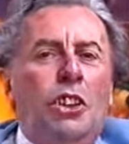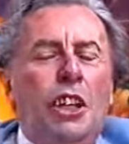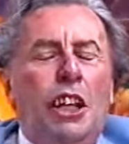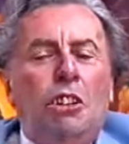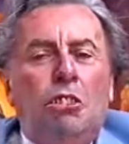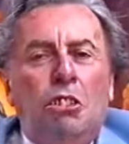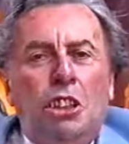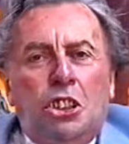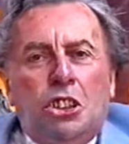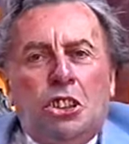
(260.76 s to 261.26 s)
No,
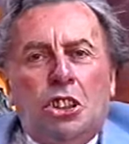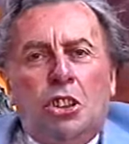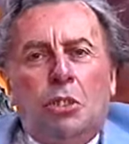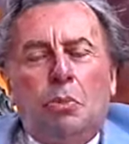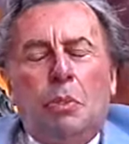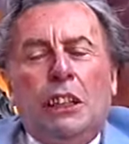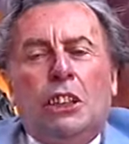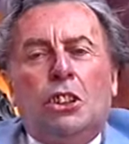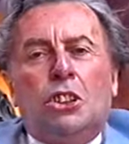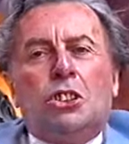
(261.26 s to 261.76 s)
there isn't,
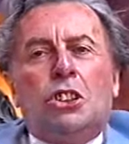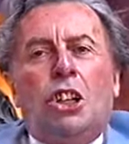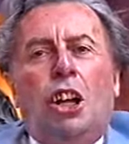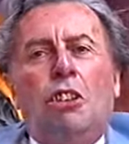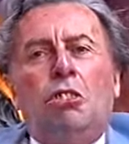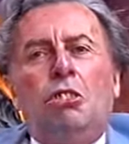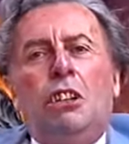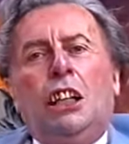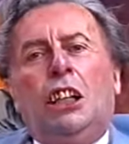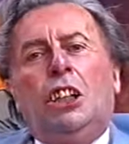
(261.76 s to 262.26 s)
because
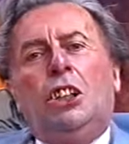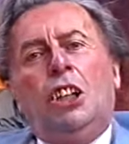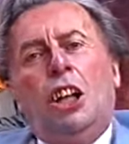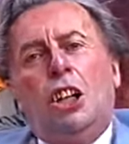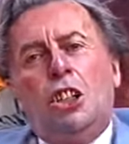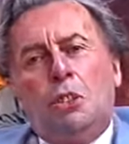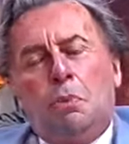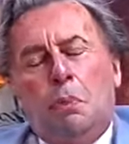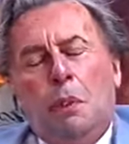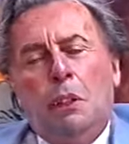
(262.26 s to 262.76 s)
I reckon
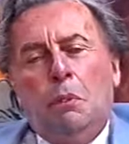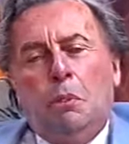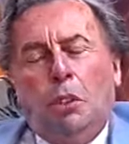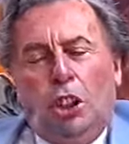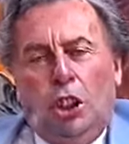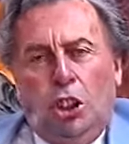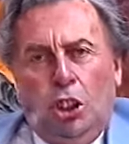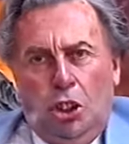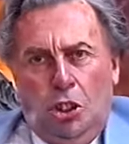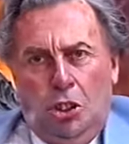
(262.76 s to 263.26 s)
those
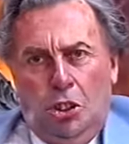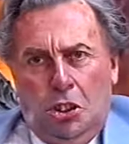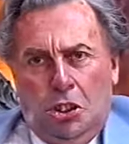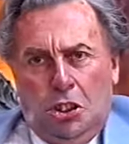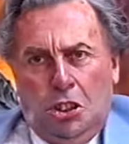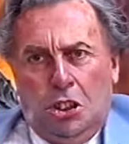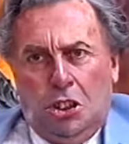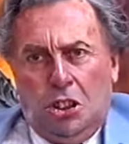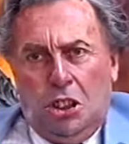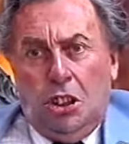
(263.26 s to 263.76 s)
people are
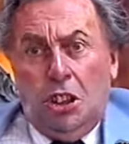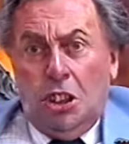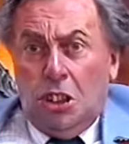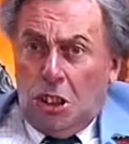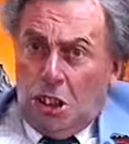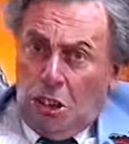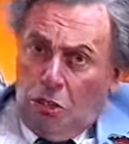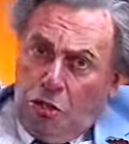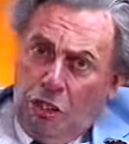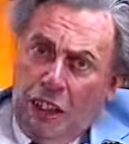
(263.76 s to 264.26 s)
losers. And this
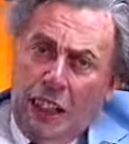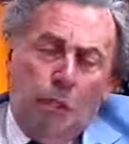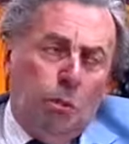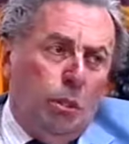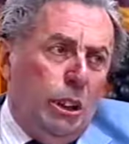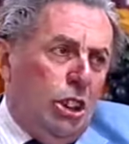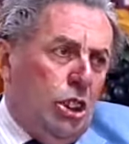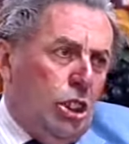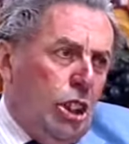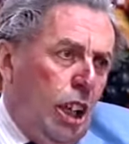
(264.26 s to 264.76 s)
is a
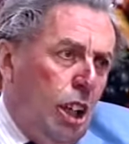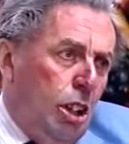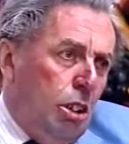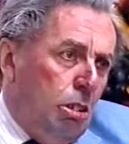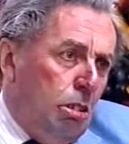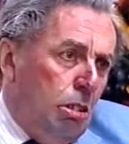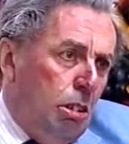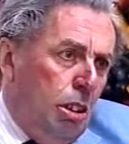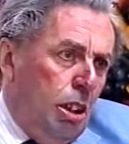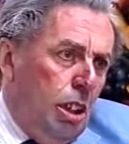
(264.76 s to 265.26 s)
family
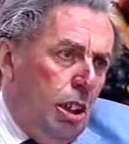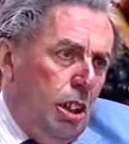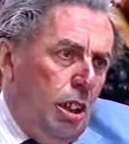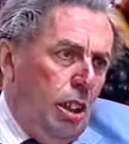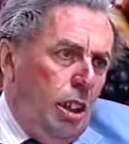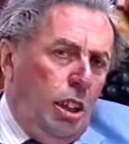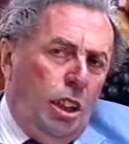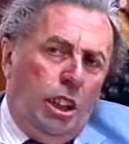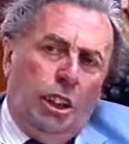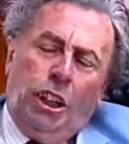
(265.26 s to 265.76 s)
show.
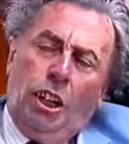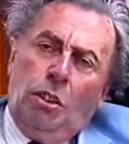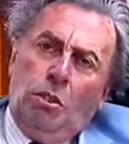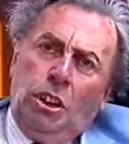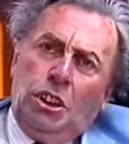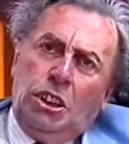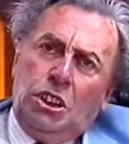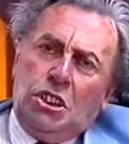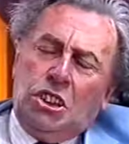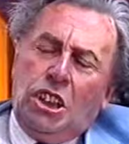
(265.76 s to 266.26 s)
And I
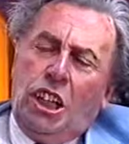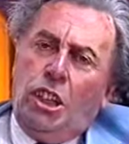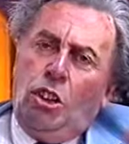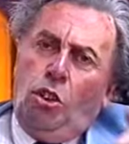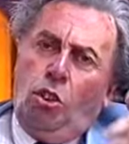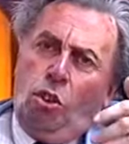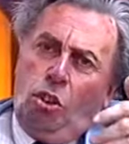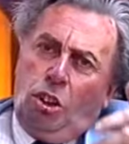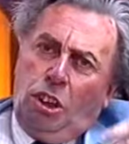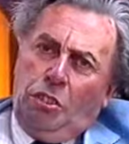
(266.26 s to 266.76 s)
want to say,
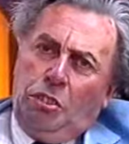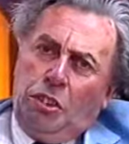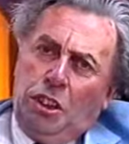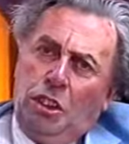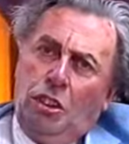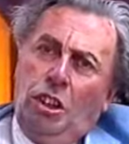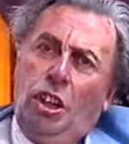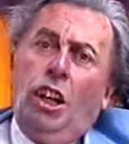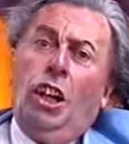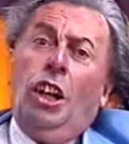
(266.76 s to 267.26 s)
all of
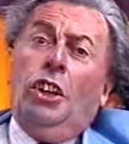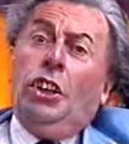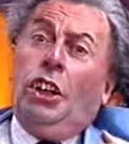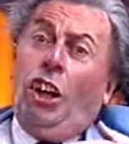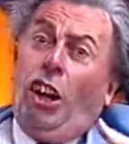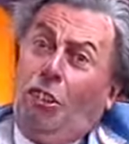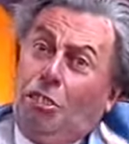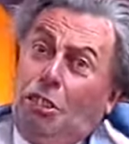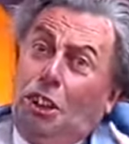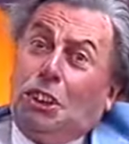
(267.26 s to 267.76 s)
you, that
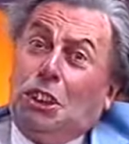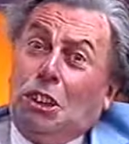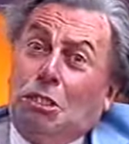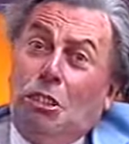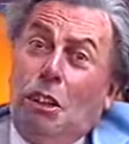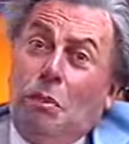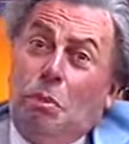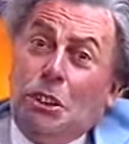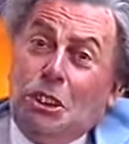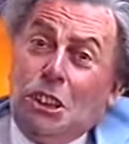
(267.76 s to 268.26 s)
I've got the
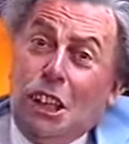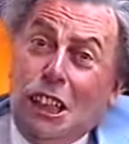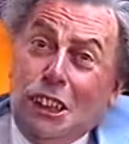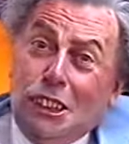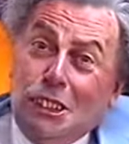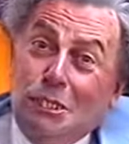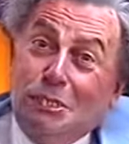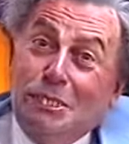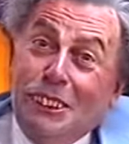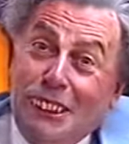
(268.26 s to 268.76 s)

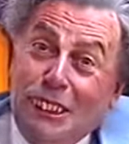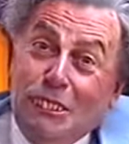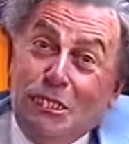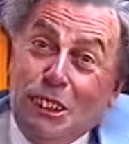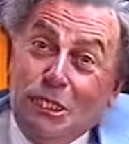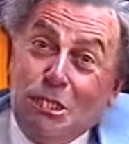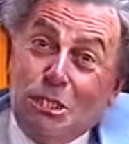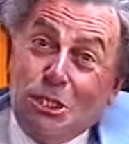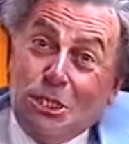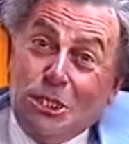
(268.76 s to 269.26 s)
reputation of being a
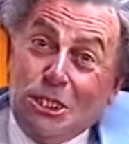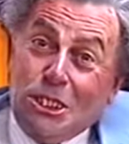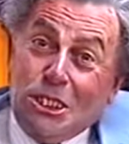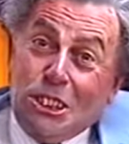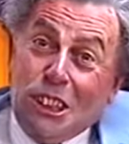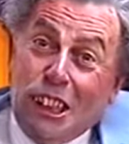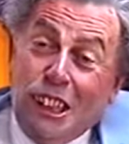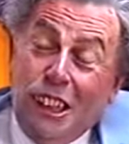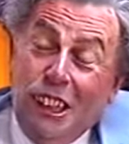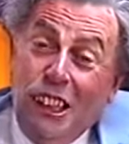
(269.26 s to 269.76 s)
bit
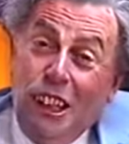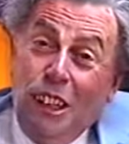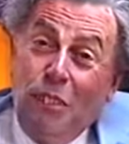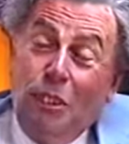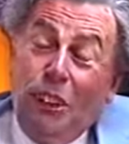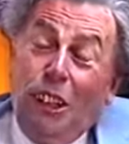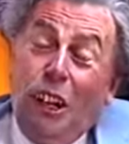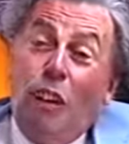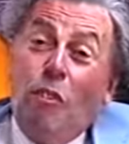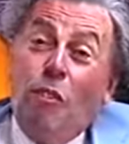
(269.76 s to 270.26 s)
raunchy.
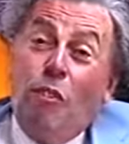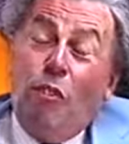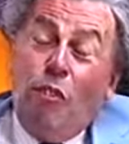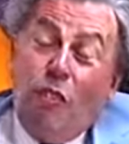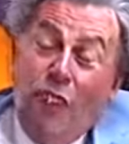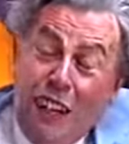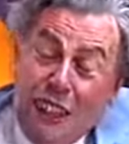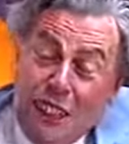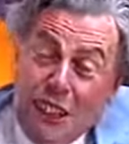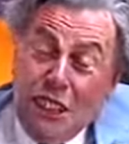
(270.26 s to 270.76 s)
But I'm
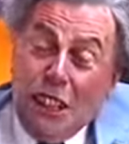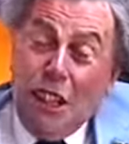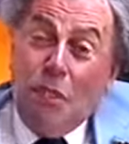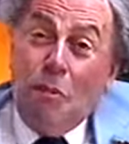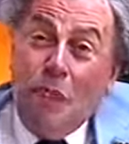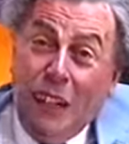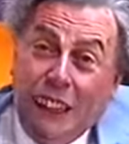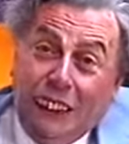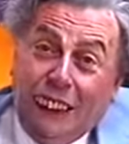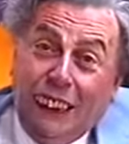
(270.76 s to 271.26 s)

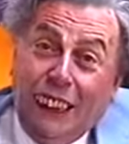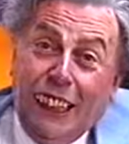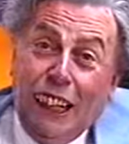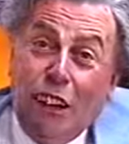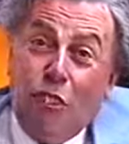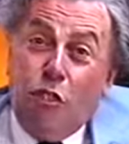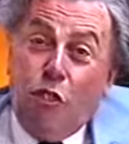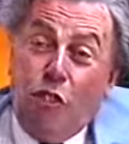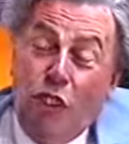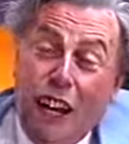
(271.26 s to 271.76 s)
fundamentally
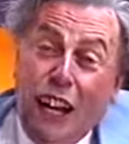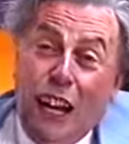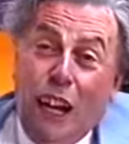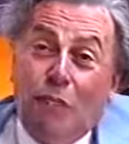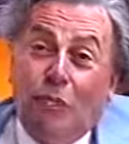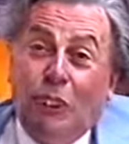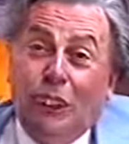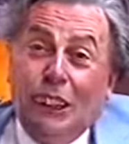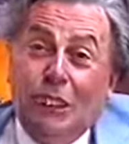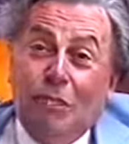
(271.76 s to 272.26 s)
a
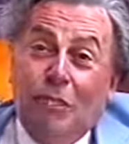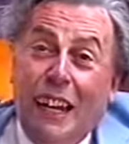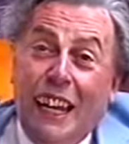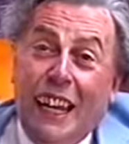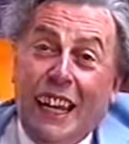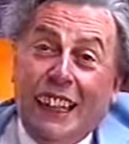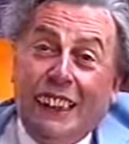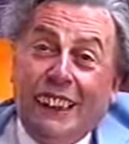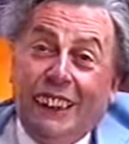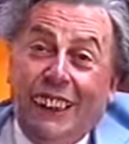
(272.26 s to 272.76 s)
family
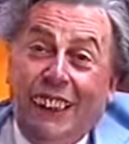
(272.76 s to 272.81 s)
man.